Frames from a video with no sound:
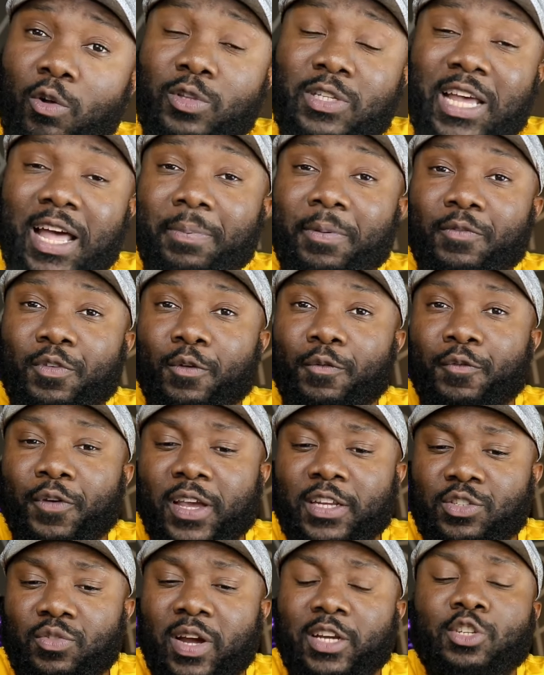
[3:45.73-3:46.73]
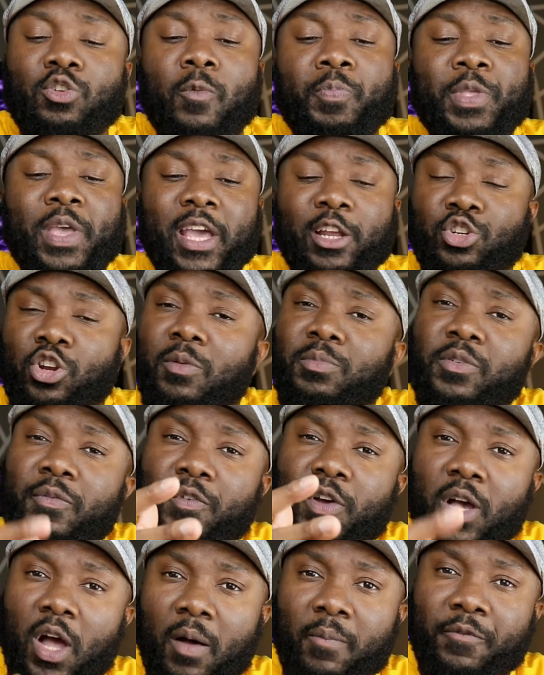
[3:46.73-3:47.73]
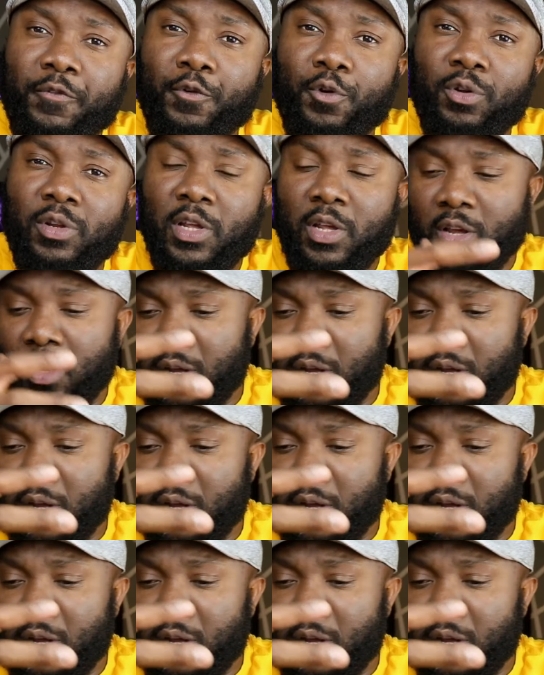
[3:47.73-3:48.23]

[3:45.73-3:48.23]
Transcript: on top of your face, right? So in terms of comfort,